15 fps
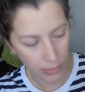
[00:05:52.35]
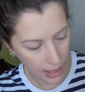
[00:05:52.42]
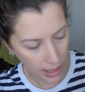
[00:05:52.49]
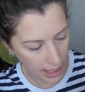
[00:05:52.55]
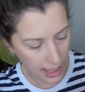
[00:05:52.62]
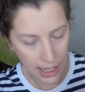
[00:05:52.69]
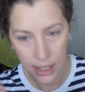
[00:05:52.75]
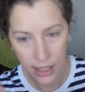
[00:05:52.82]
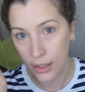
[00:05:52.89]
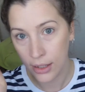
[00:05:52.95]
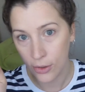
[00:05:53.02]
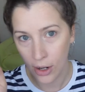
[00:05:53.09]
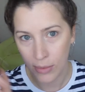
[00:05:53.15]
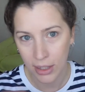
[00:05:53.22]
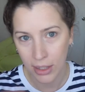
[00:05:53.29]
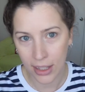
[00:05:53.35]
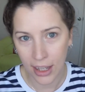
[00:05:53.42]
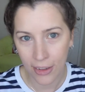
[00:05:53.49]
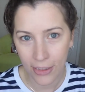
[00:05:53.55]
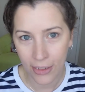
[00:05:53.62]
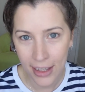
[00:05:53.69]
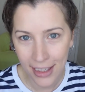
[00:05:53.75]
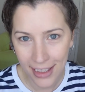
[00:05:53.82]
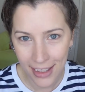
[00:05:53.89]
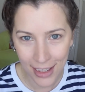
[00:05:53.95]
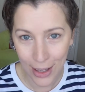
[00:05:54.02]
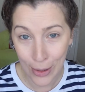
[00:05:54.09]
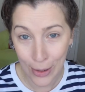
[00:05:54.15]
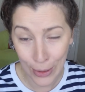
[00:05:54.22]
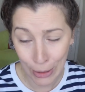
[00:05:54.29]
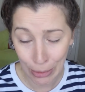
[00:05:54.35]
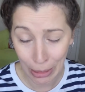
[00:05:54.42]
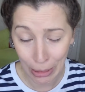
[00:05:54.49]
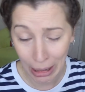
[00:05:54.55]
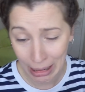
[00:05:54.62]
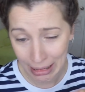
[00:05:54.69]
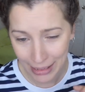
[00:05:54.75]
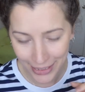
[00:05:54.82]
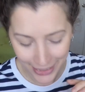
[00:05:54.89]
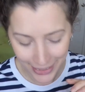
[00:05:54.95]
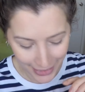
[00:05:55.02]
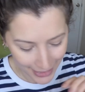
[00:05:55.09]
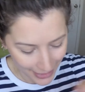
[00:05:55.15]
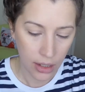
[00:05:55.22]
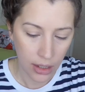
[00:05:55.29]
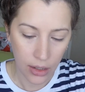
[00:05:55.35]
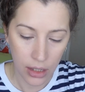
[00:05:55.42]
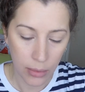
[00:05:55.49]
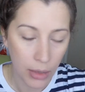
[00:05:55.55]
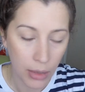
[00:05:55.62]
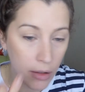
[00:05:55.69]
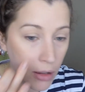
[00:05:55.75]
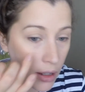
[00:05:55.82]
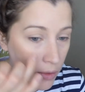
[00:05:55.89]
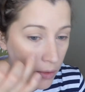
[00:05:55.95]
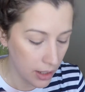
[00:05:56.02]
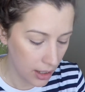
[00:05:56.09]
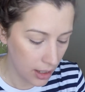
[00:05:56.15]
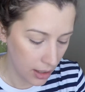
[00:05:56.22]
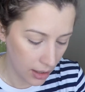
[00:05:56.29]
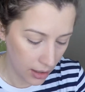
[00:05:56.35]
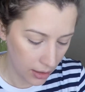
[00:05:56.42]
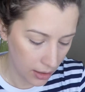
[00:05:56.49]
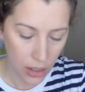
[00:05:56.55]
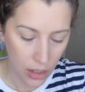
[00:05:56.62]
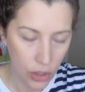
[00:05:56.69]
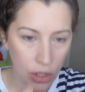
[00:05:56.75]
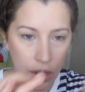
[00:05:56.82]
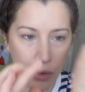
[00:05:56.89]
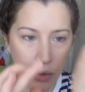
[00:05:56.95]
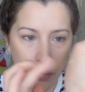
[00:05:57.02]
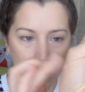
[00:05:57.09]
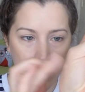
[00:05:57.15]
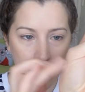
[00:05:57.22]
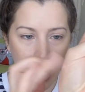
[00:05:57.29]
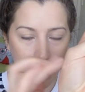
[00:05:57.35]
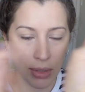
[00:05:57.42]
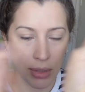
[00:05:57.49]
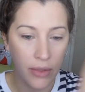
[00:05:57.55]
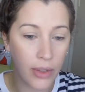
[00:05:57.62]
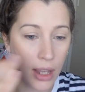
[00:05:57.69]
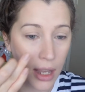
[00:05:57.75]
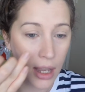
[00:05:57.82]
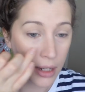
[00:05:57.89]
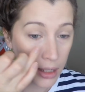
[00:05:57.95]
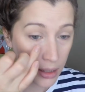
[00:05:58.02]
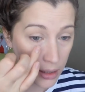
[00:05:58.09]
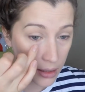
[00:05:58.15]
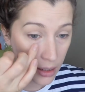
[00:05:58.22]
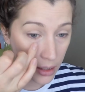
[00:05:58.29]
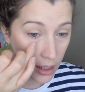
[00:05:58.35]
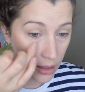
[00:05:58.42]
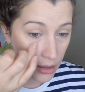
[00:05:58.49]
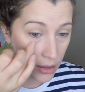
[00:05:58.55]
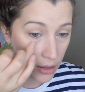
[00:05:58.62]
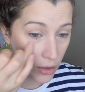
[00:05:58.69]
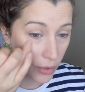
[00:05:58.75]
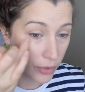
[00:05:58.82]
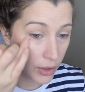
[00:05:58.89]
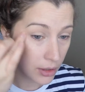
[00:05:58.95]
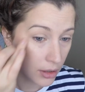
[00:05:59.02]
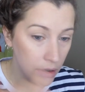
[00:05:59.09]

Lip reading: barely scrape the surface, excuse the pun. Using my ring finger, just a few dabs of it and it's softened.